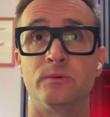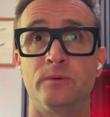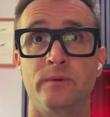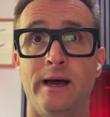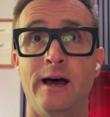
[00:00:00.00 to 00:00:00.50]

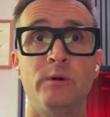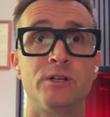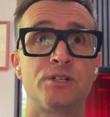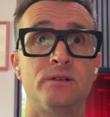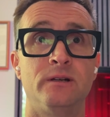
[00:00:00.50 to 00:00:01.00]
how
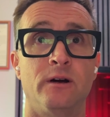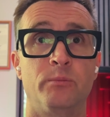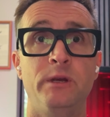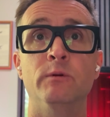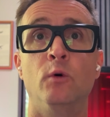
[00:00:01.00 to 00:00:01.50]
much are
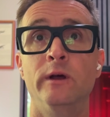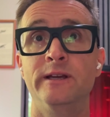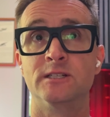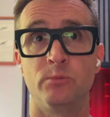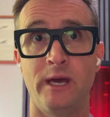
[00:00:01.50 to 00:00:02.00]
people
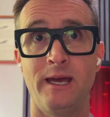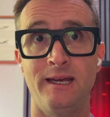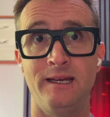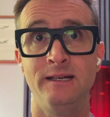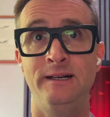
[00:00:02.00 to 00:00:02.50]
willing to
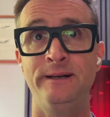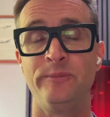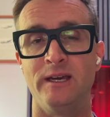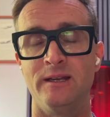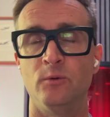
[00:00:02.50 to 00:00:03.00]
pay.
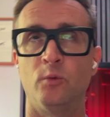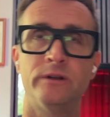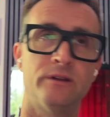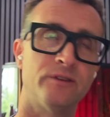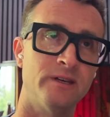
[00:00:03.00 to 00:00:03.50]
And one
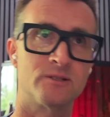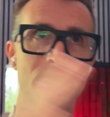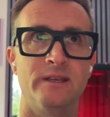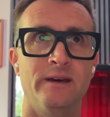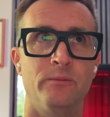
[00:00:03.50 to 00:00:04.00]
of the
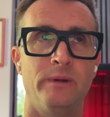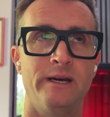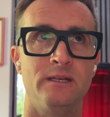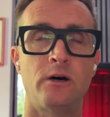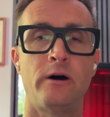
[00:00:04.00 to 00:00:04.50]
things that
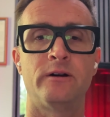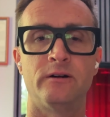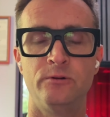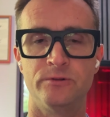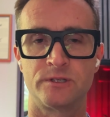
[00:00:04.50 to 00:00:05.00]
my daughter,
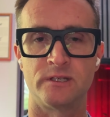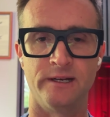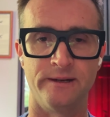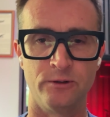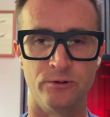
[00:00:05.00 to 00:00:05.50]
who's
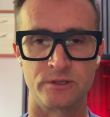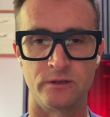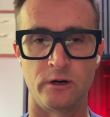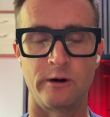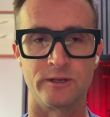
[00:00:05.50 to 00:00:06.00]

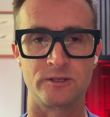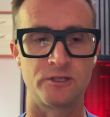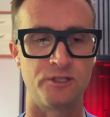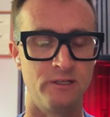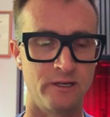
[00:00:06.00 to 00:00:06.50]
an artist,
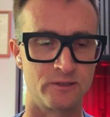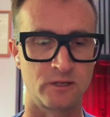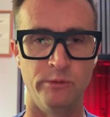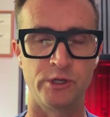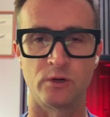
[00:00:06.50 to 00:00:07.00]
she does
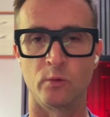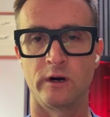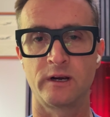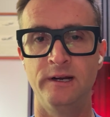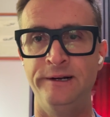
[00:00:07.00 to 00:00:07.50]
commission
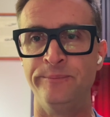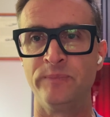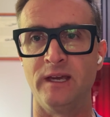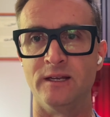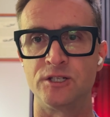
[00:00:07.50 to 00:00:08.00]
work,
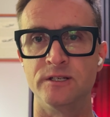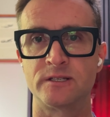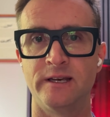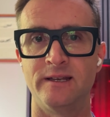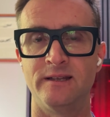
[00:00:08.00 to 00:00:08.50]
and she
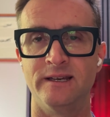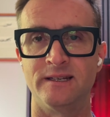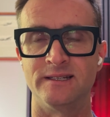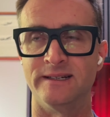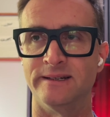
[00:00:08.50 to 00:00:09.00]
said
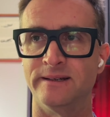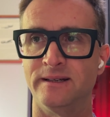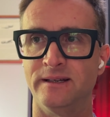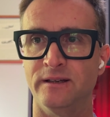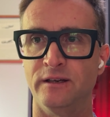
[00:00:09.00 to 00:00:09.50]
that
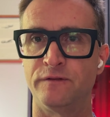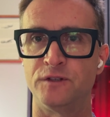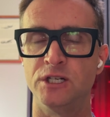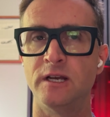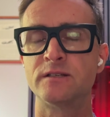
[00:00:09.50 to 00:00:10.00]
if
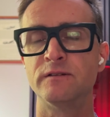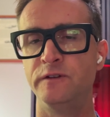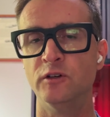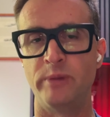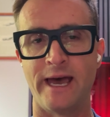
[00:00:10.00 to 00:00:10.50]
she doesn't
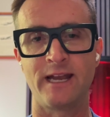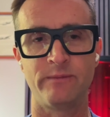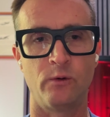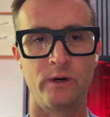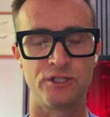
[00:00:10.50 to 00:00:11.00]
feel bad
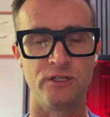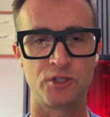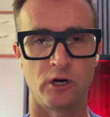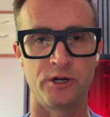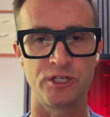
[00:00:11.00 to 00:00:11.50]
about what she's
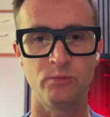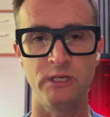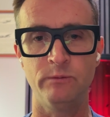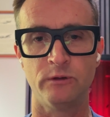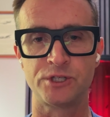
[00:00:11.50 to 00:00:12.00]
charging
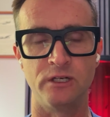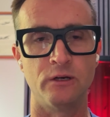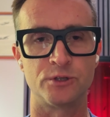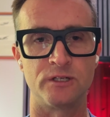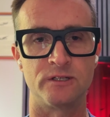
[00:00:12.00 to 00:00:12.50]
people, she
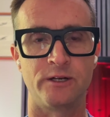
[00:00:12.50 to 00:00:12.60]
knows she's not